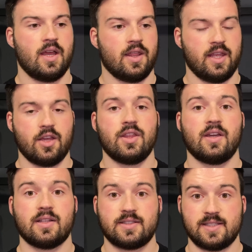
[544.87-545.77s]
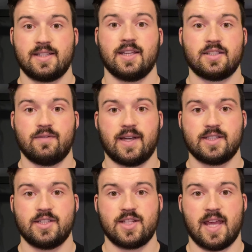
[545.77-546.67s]
The other distinct
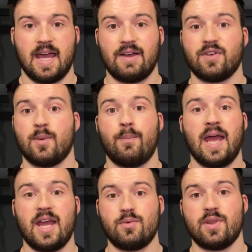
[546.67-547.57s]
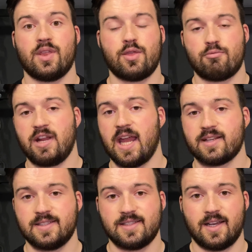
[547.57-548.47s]
advantage they have compared with the 3
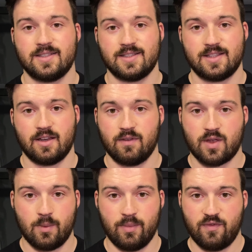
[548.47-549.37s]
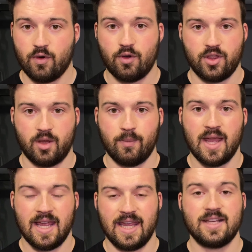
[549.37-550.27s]
exercises that have come before them
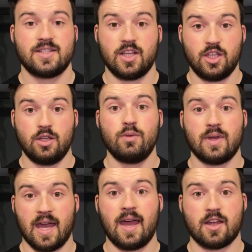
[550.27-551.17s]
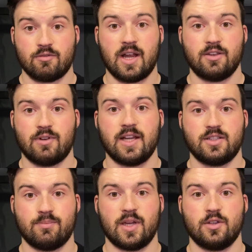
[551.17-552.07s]
is that you get a great range
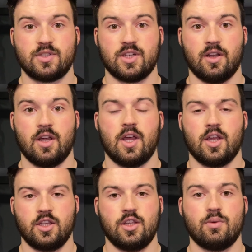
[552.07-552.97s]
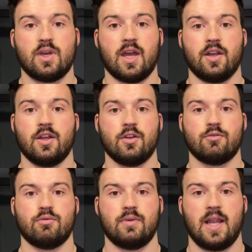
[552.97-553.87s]
of motion. You can
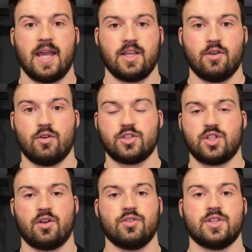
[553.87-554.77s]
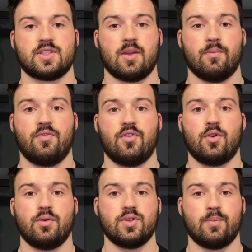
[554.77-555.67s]
let your shoulders come
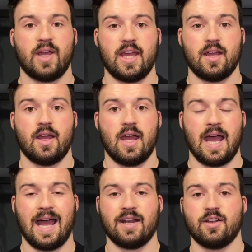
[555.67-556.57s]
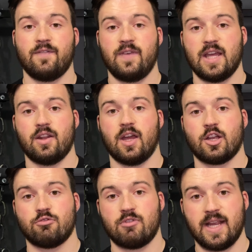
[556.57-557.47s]
forward a bit and feel a
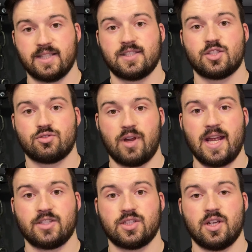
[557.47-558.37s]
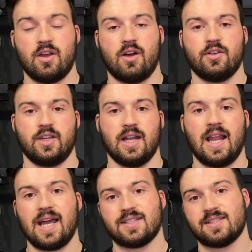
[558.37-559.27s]
great stretch on your
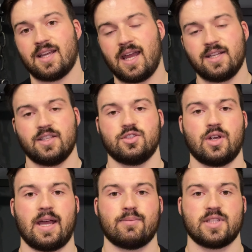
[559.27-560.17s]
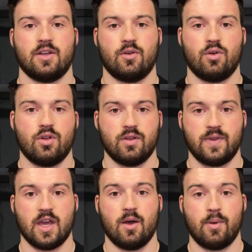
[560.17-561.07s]
lats and your traps and all of
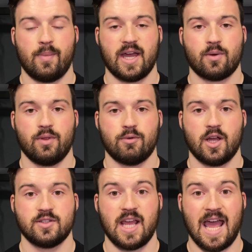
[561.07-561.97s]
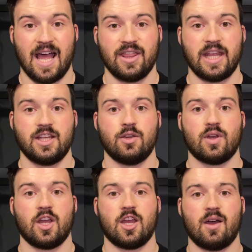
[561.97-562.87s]
your upper back with rows, and then you
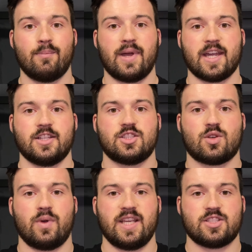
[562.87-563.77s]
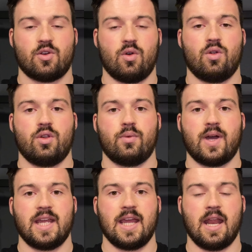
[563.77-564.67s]
can come back and squeeze all the
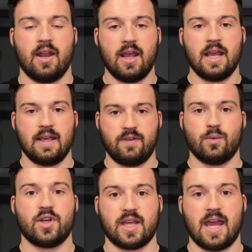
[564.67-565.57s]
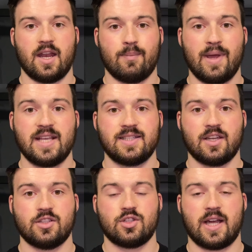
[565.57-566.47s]
way in. If you want to get an amazing
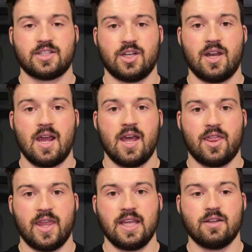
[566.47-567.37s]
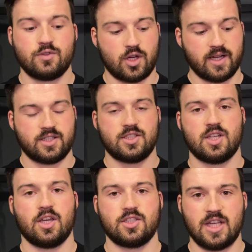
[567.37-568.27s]
contraction, think of trying to
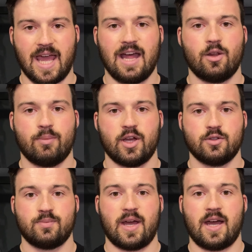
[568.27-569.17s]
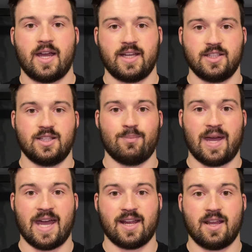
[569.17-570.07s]
touch your elbows behind your
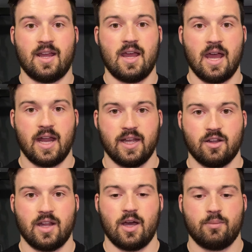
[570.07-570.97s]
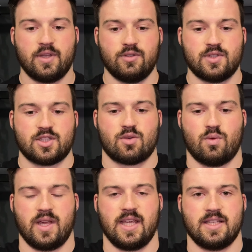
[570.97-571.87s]
back, and it'll help you
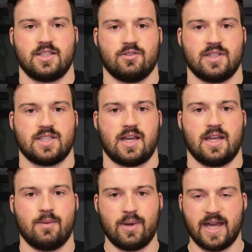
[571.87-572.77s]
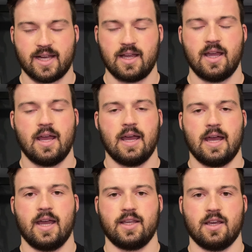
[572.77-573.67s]
squeeze your entire back,
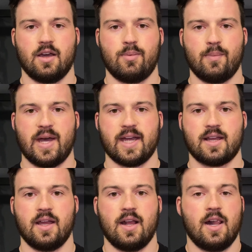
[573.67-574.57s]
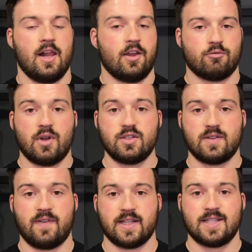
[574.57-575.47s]
your upper back. Rows are
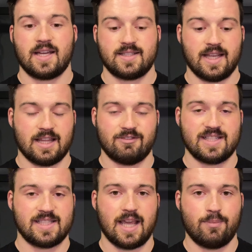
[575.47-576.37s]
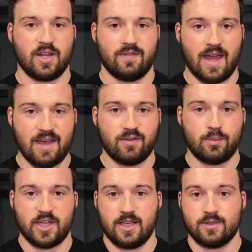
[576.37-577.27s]
fantastic. They're a staple of
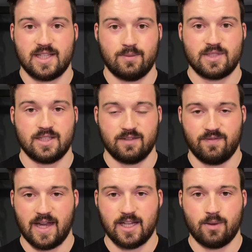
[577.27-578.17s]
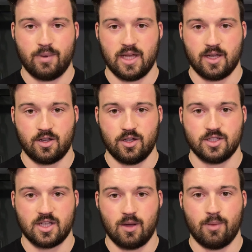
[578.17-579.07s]
everybody who seems to develop a
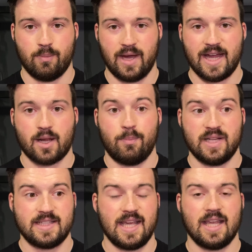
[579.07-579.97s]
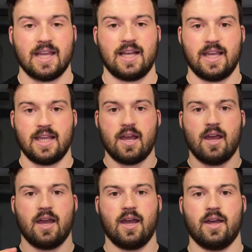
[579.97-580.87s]
good upper back, particularly
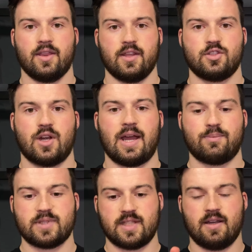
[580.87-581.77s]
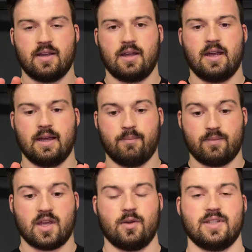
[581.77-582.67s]
the traps,
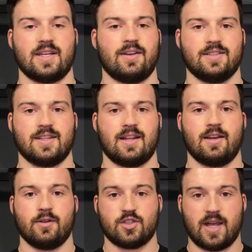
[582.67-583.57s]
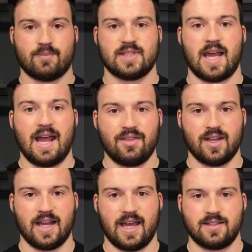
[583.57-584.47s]
going down into the lower traps and the
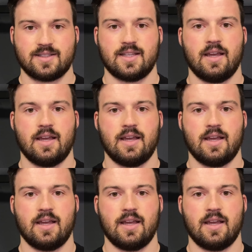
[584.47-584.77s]
lats.